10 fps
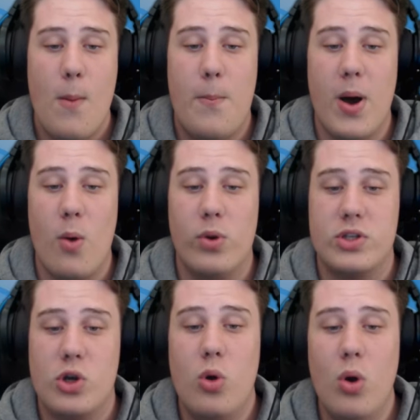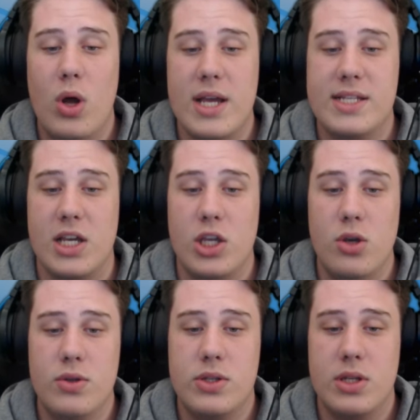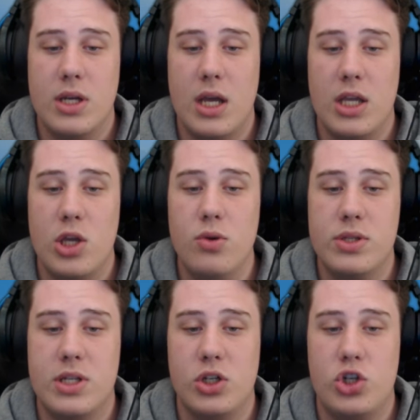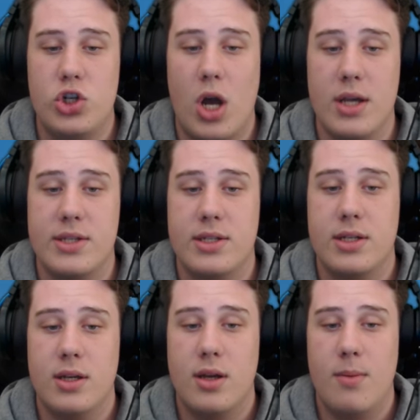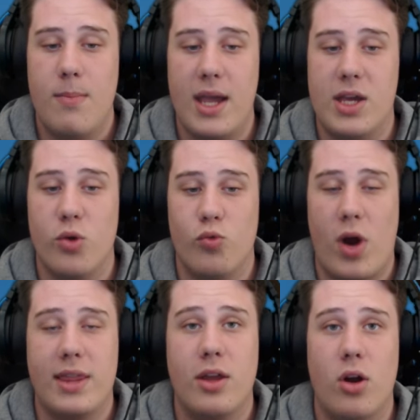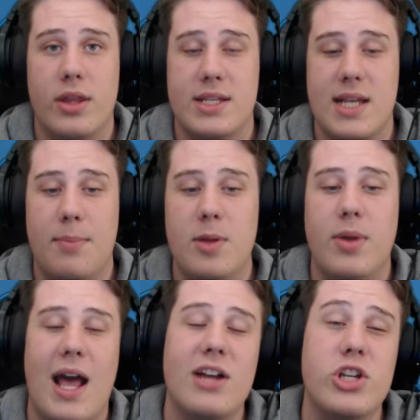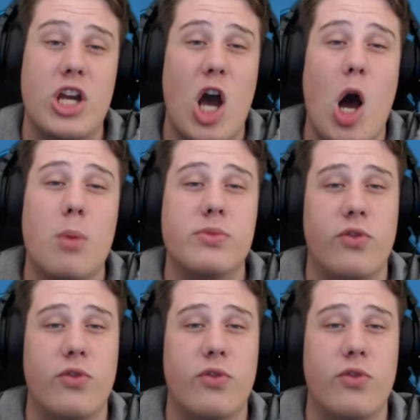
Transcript: But what's cool is it used to just make it right there on the sapling, but it actually comes